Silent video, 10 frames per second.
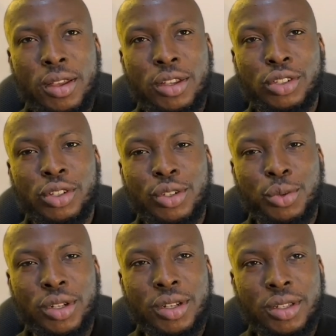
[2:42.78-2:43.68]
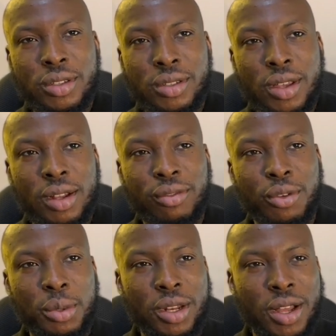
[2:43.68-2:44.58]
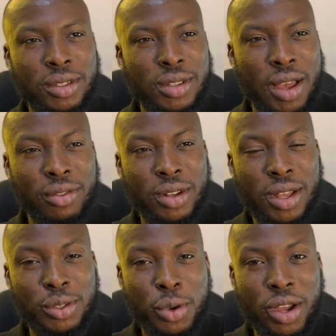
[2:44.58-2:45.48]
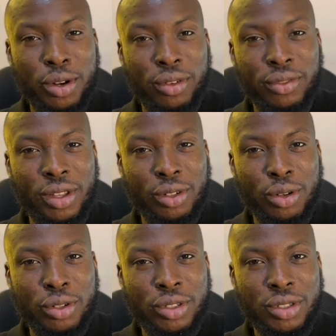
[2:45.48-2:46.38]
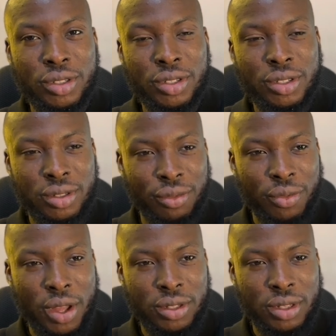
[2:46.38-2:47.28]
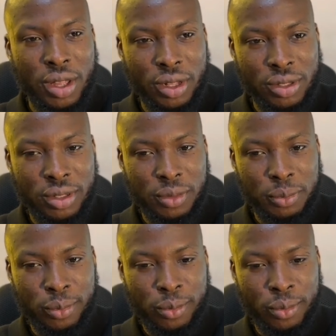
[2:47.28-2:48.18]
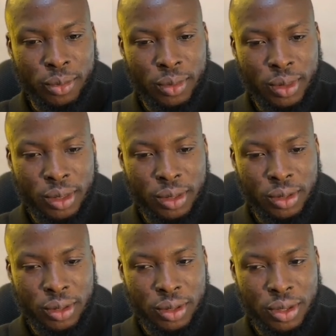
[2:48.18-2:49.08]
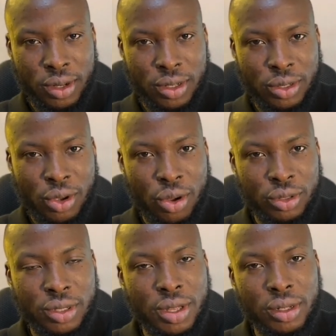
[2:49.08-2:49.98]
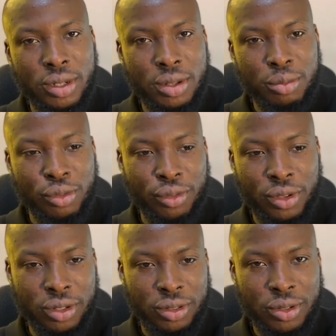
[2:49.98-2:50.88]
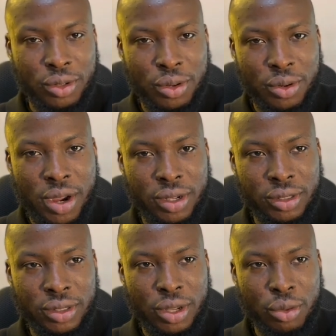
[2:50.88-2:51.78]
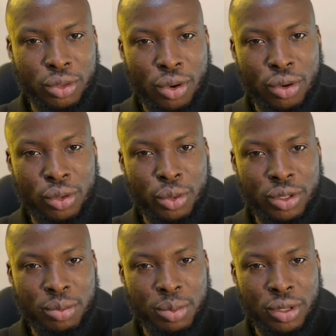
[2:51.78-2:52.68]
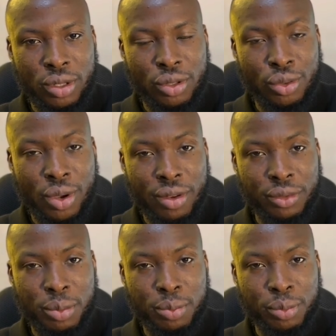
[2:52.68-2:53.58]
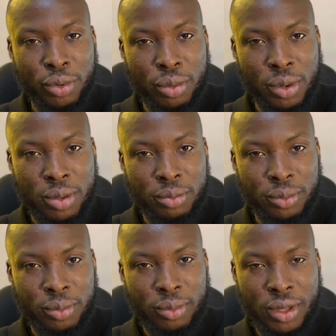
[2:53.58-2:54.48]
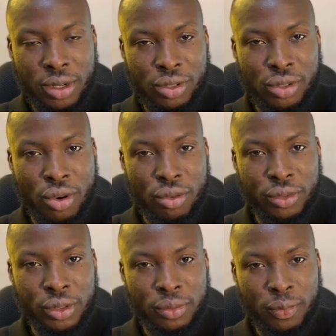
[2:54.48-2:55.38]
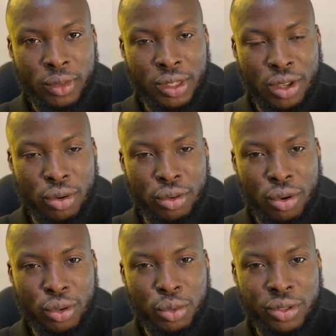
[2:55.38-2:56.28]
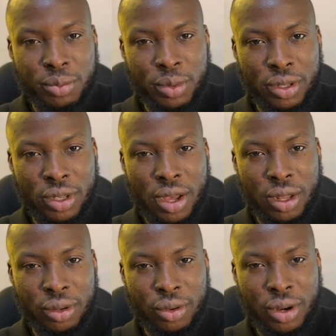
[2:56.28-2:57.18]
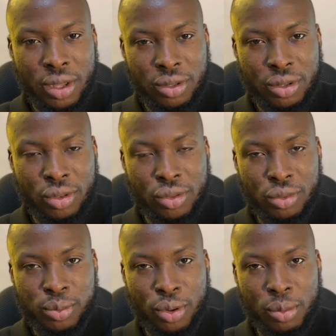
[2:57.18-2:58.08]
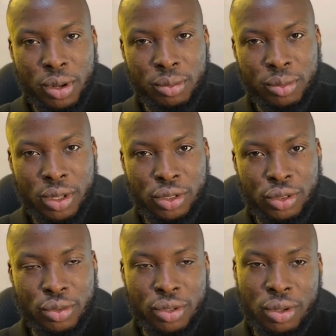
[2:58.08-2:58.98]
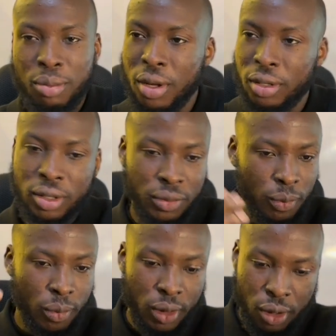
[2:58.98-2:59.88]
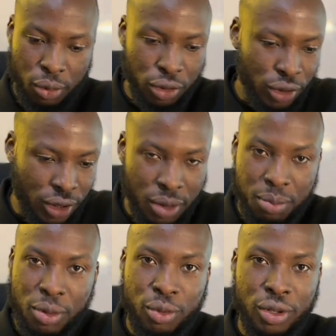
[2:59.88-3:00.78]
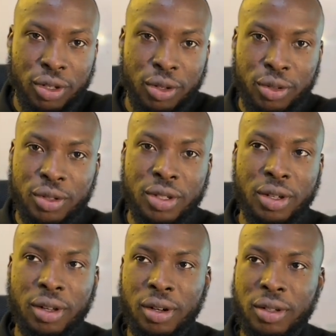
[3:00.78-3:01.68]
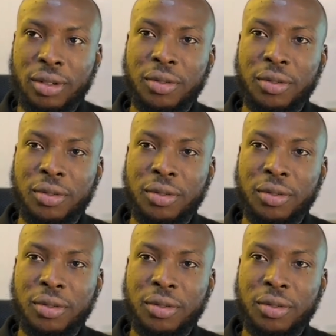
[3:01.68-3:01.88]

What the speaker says: it's just what it is. And for me, I think that's why I love technology, is the fact that it is constantly moving. All right, there would always be, to every problem that is solved, there would always be another subtle problem that shows up, and we just keep building until